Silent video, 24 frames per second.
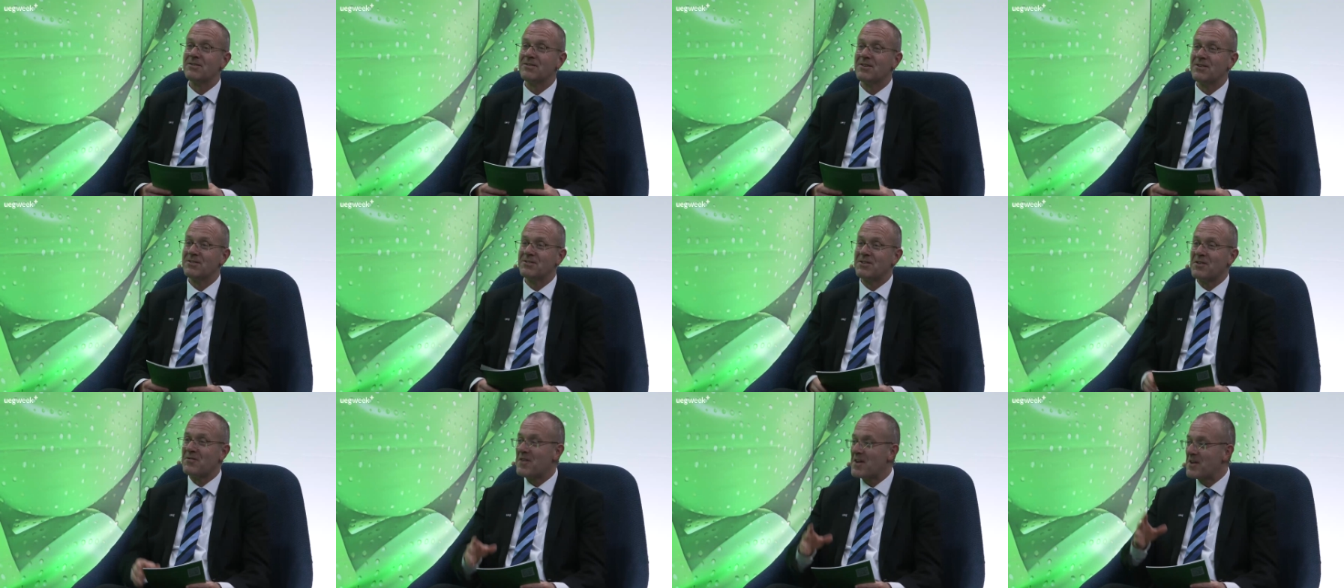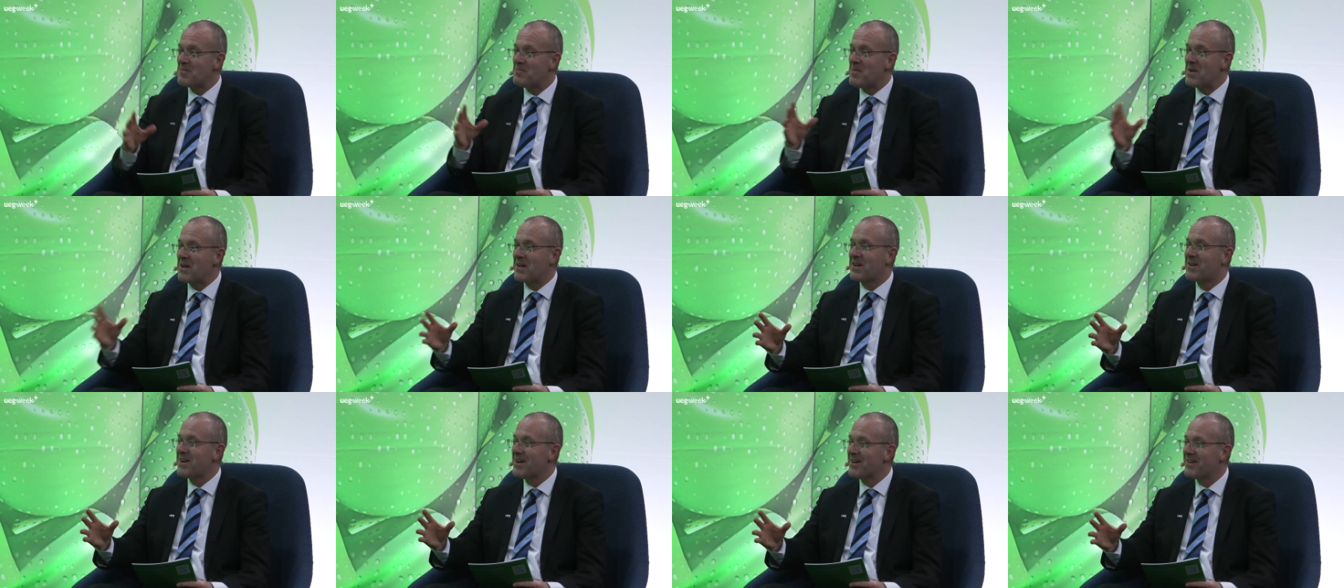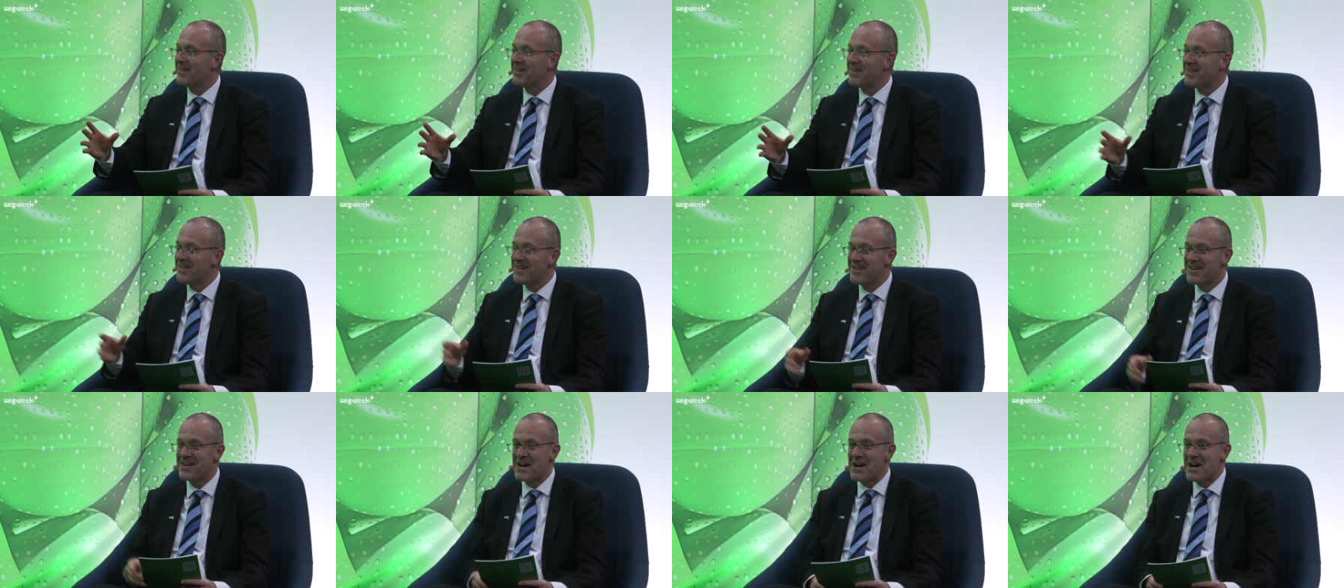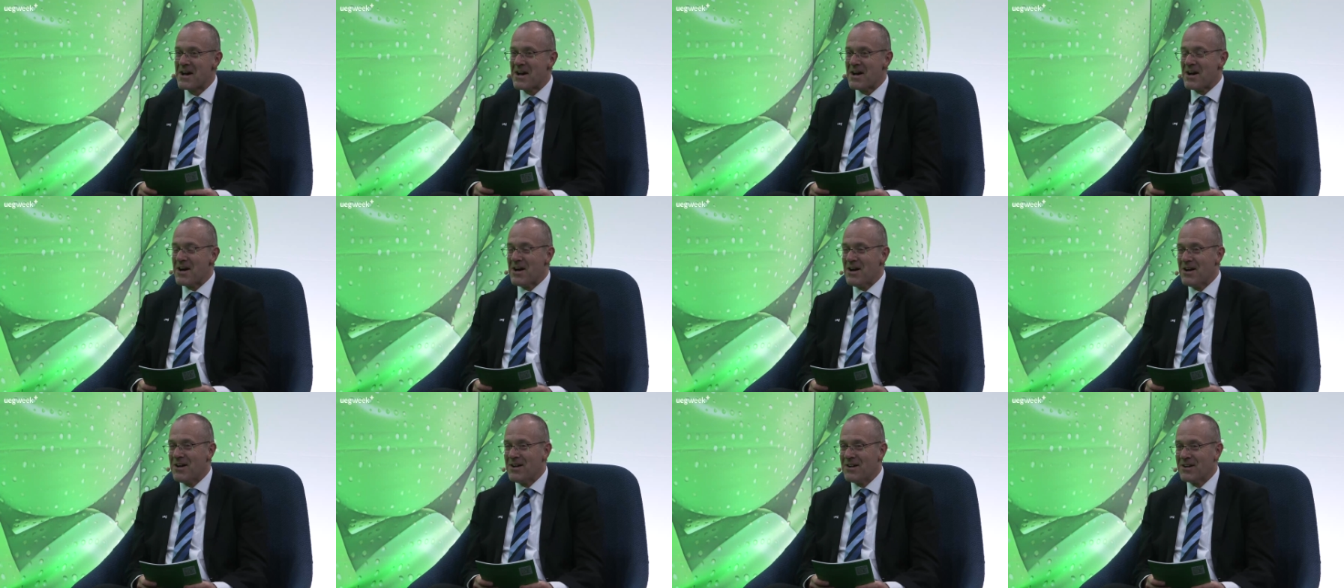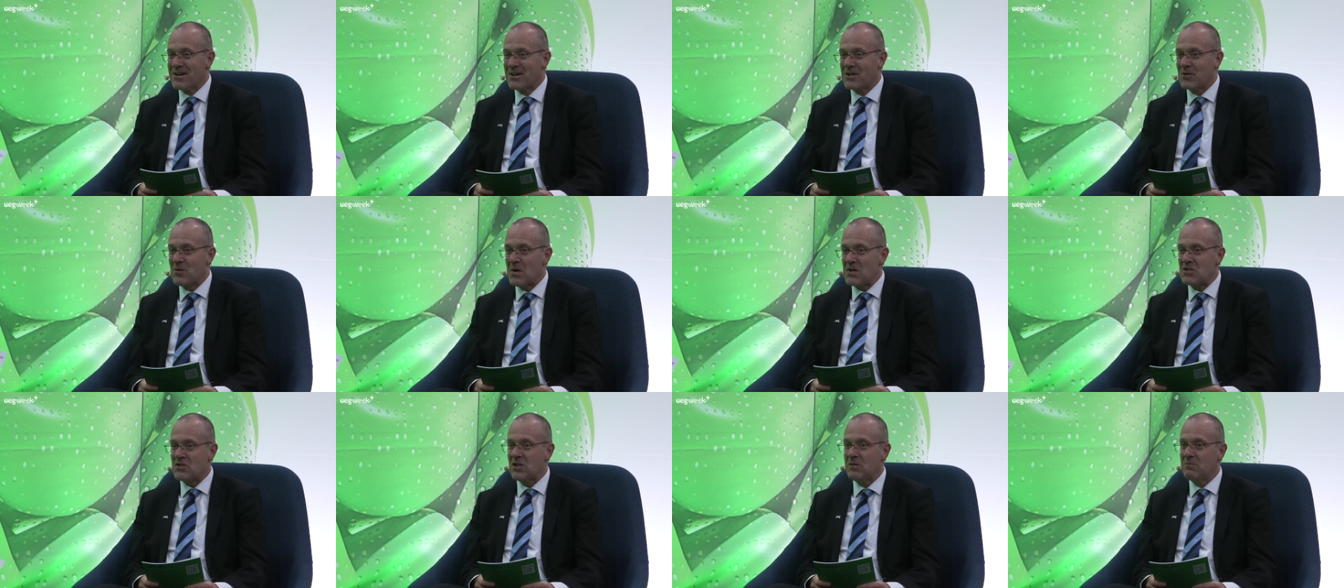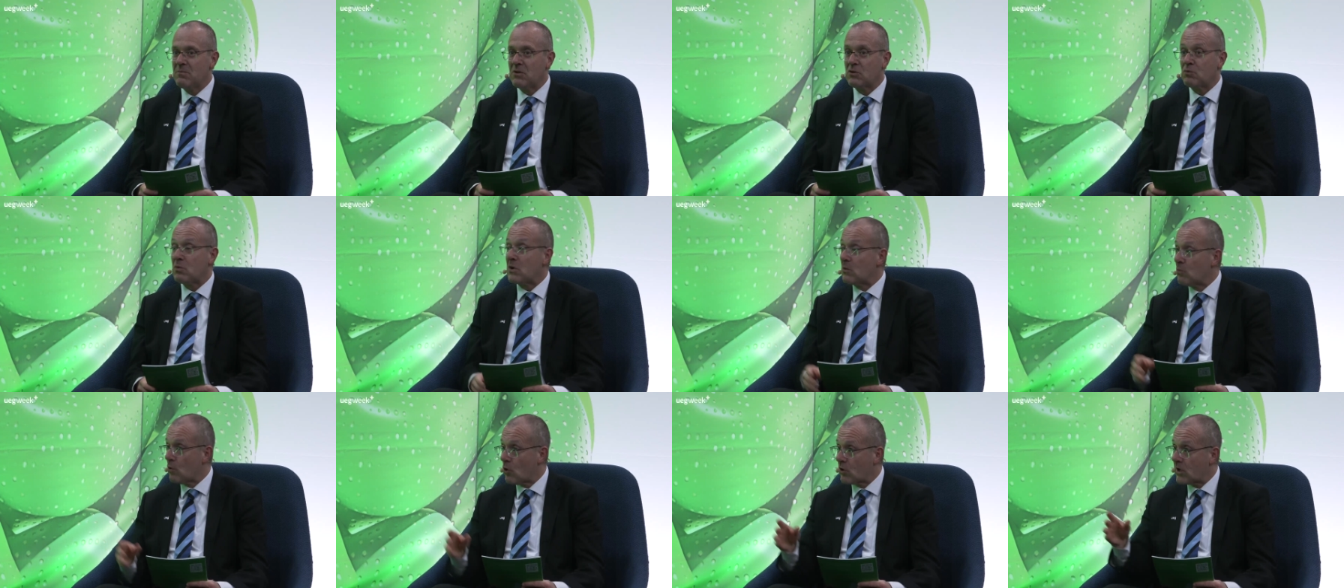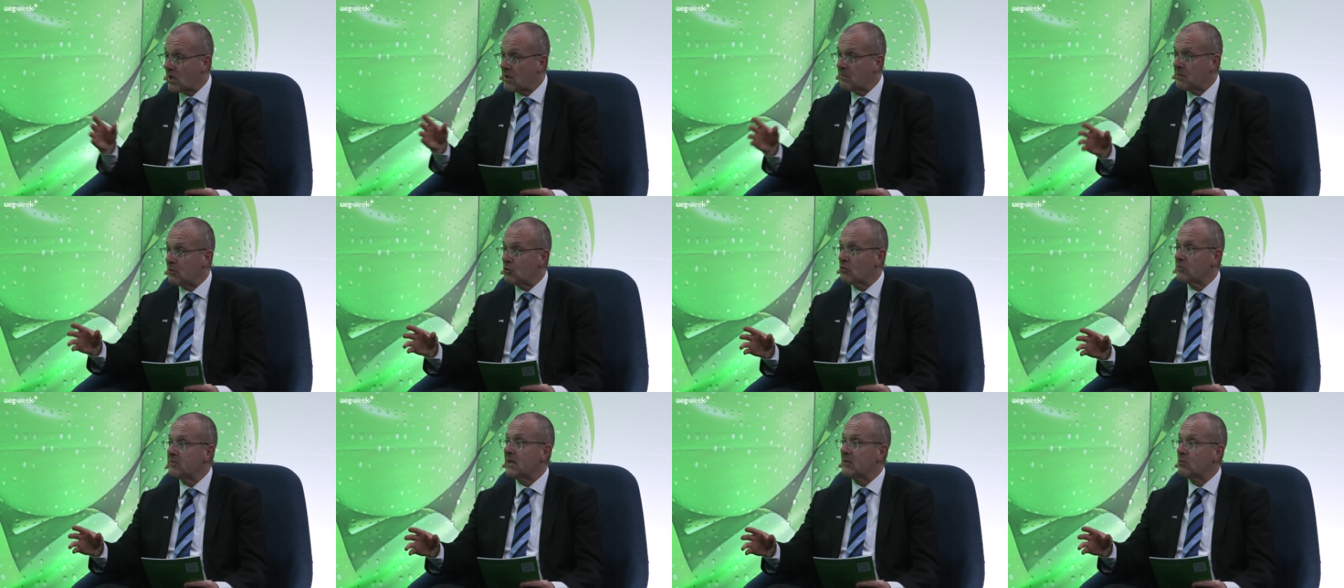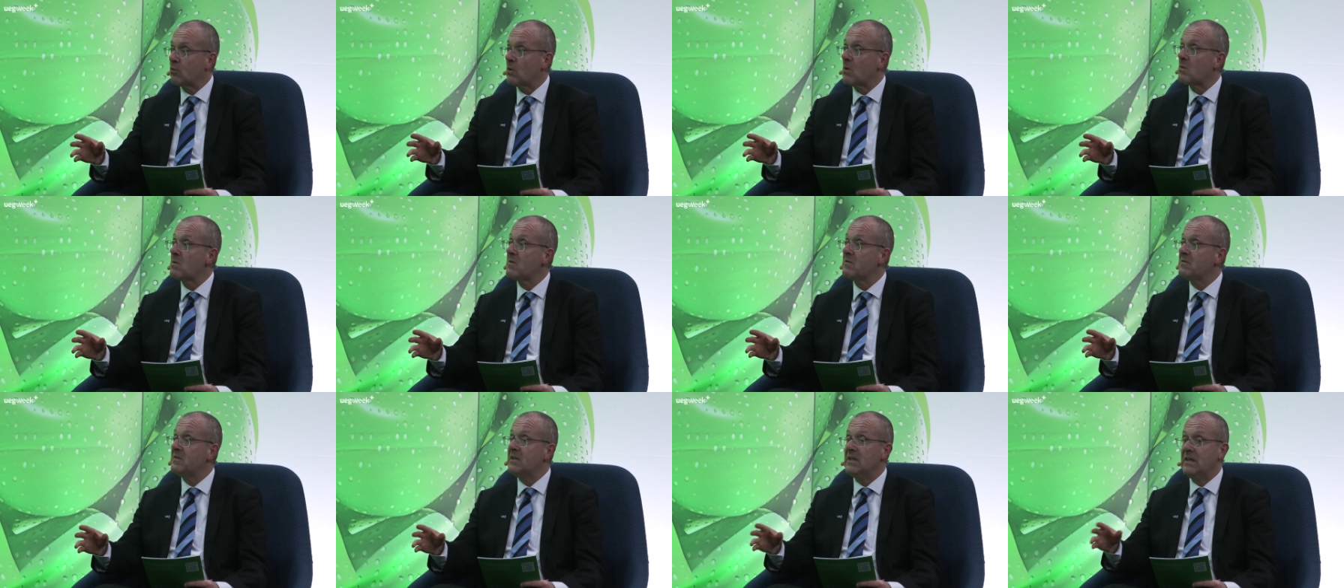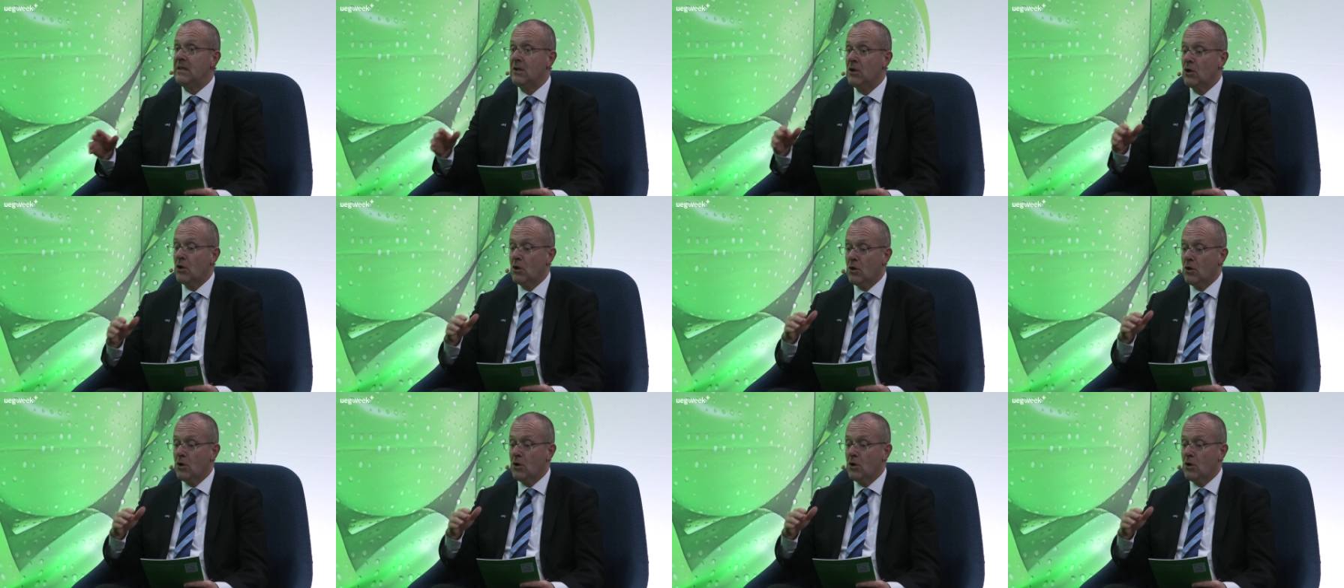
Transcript: the, the very big uh, uh, question, but we're working a bit on that one with the